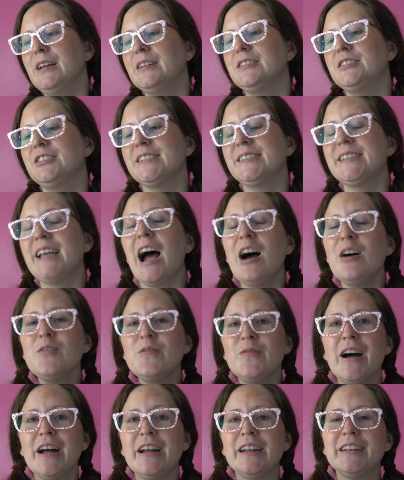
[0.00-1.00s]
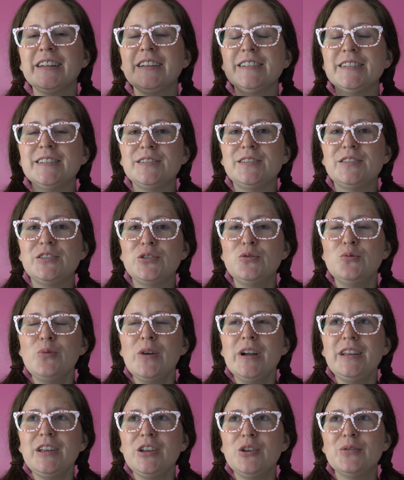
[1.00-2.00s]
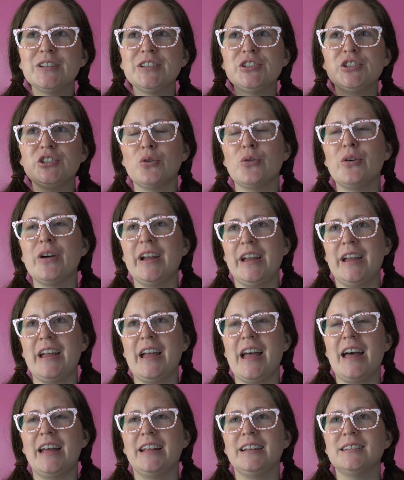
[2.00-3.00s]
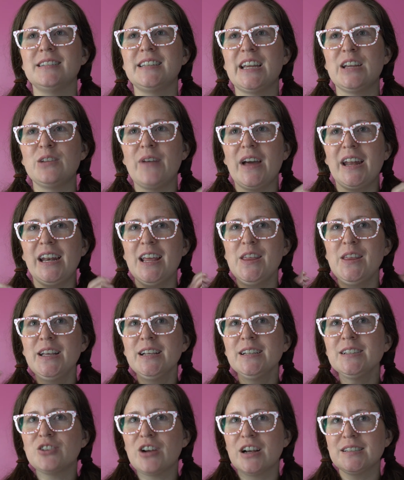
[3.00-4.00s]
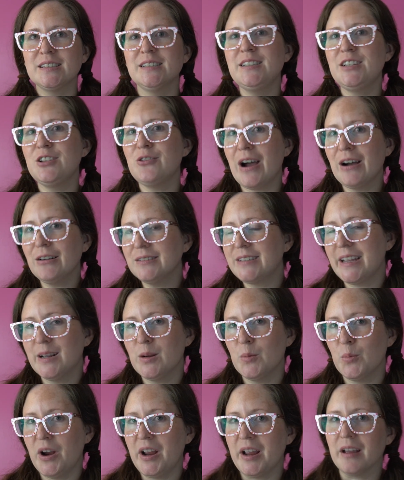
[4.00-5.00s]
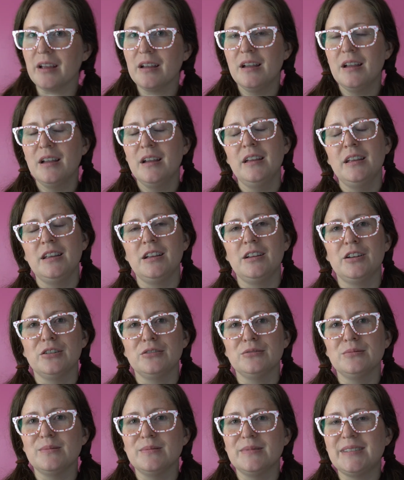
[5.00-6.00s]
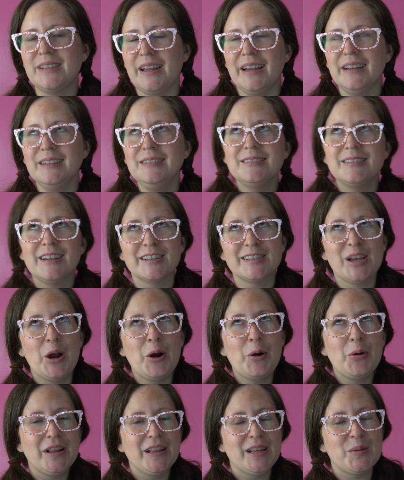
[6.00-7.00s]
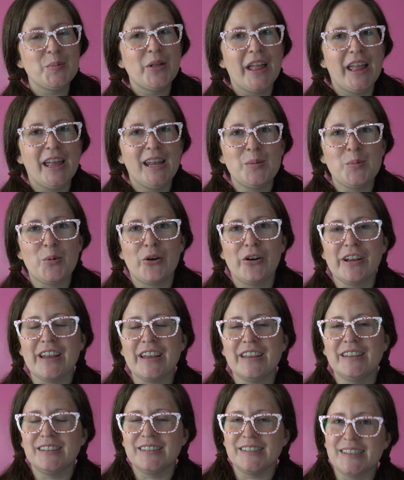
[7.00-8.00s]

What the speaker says: just have fun, do what you enjoy, and if anything stresses you out, take a break. You know, Dan doesn't really play anymore because